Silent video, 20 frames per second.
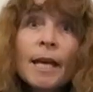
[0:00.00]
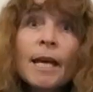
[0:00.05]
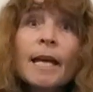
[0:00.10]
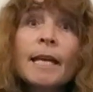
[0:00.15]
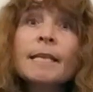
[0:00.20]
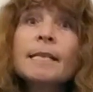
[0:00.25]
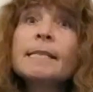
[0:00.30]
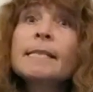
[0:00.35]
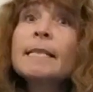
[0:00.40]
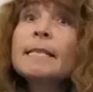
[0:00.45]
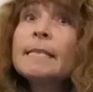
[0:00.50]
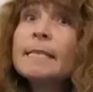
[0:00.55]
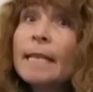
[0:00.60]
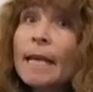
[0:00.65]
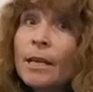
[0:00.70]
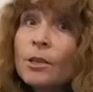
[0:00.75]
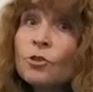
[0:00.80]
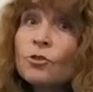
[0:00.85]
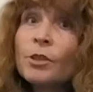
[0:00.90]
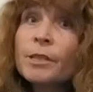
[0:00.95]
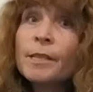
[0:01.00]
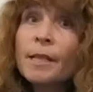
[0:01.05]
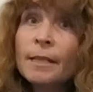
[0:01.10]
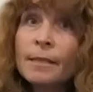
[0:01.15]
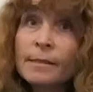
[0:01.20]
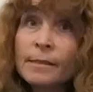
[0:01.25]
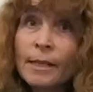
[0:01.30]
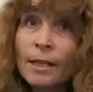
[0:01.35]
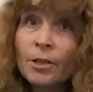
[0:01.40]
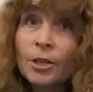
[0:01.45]
And it's a dangerous
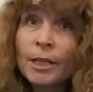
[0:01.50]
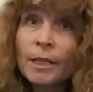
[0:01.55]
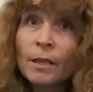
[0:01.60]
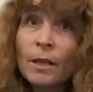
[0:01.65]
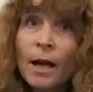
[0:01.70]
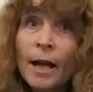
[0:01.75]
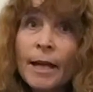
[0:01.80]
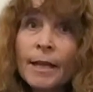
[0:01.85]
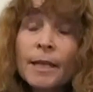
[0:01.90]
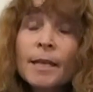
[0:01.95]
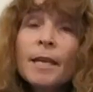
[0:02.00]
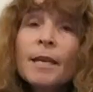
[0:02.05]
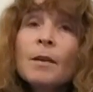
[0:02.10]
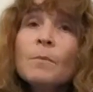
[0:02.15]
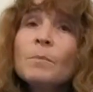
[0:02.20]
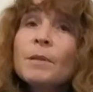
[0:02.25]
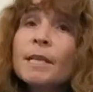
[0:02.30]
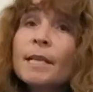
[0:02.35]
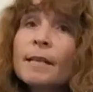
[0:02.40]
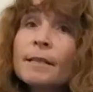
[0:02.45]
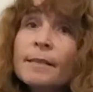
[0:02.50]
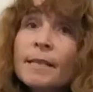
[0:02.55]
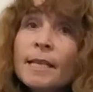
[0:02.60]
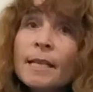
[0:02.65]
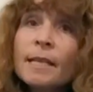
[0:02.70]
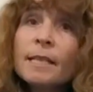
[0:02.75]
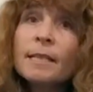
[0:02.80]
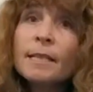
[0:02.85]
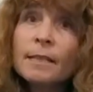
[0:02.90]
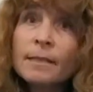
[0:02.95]
and scary lie because
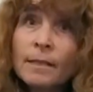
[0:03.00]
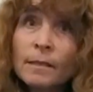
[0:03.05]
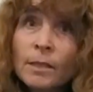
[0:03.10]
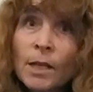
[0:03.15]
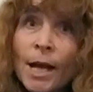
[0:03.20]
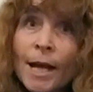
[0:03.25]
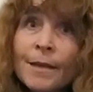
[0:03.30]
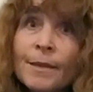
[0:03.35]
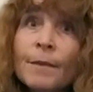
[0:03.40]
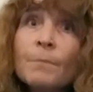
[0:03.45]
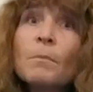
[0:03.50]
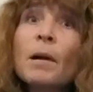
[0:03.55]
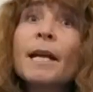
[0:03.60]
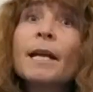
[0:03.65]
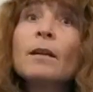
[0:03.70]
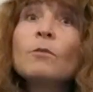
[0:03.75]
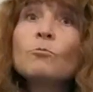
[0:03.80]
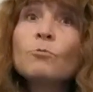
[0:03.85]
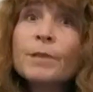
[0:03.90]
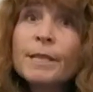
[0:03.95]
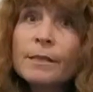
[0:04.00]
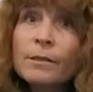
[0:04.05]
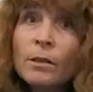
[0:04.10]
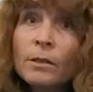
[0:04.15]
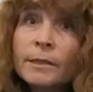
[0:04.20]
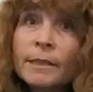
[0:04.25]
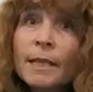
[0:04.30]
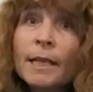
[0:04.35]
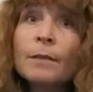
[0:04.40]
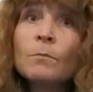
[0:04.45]
it is a lie that might
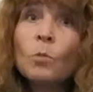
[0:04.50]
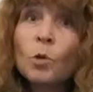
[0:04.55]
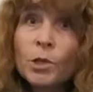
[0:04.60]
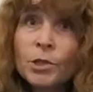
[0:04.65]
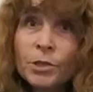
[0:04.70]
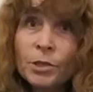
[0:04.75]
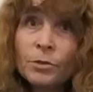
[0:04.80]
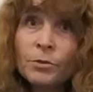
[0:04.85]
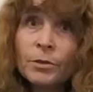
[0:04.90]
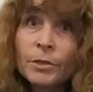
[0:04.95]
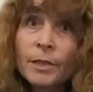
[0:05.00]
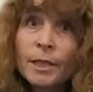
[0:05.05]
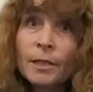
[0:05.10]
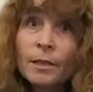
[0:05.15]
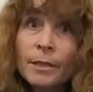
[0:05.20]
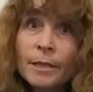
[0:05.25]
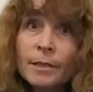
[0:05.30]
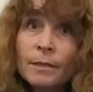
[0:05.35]
result in more children killing